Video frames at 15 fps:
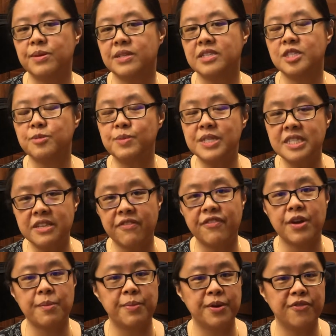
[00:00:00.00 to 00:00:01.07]
a
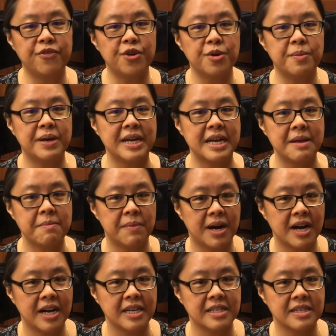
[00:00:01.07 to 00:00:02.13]
specific performer in
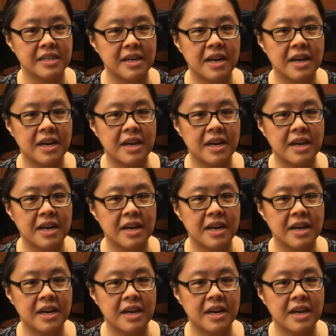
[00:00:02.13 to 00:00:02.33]
mind,